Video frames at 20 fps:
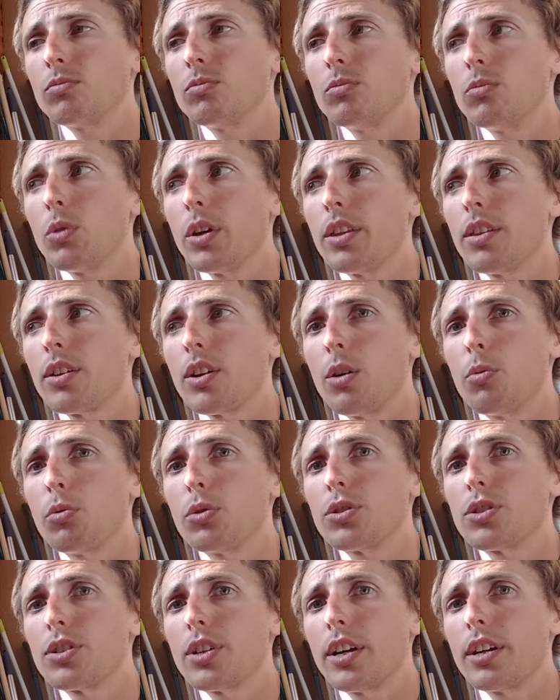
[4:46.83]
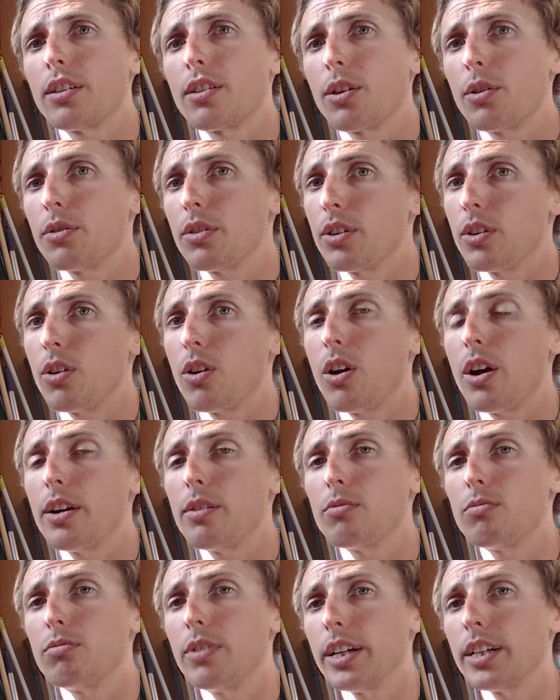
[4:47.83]
One thing I would say though, that I
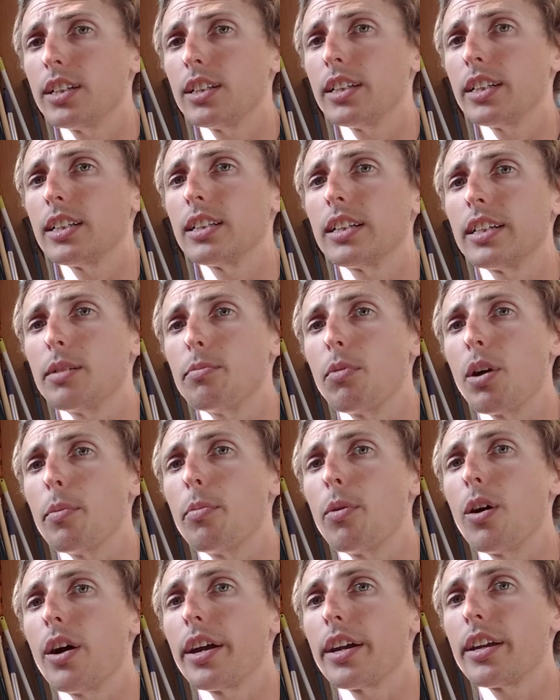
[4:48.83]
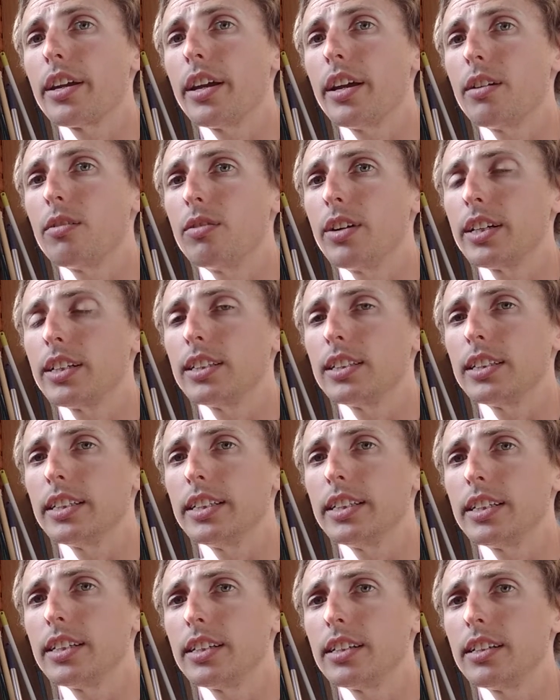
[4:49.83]
regularly clean my bike and
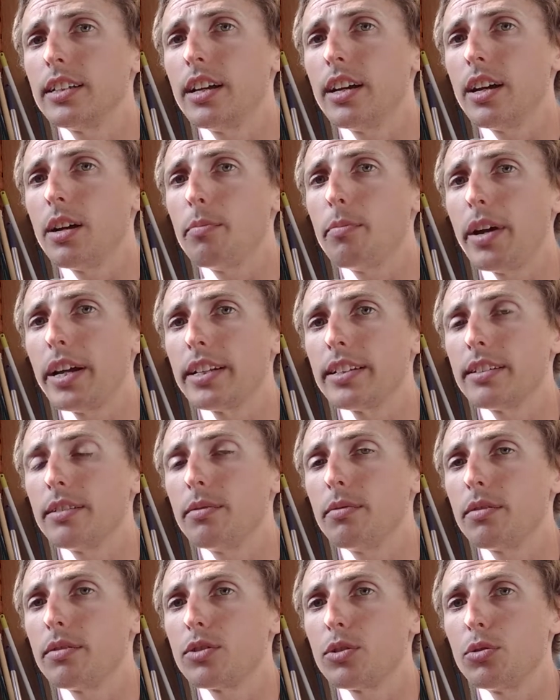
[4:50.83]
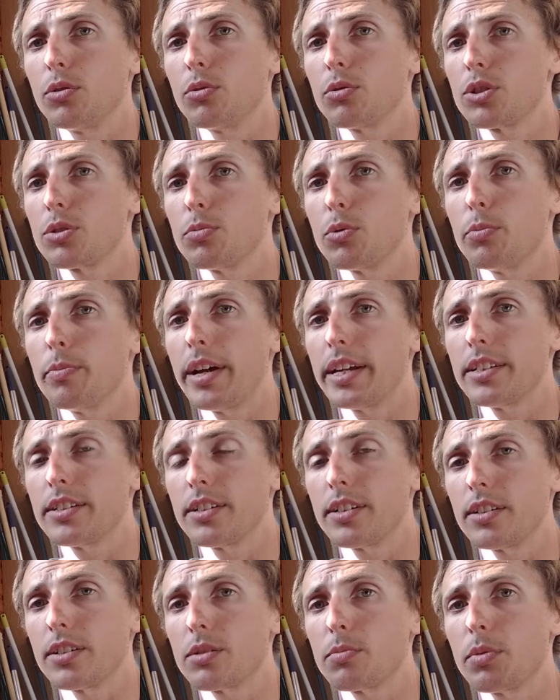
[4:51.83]
regularly do small
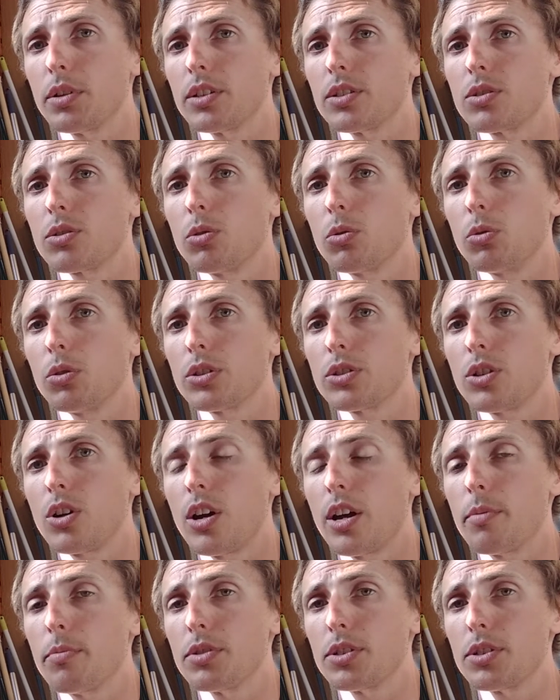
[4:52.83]
maintenance bits all the time.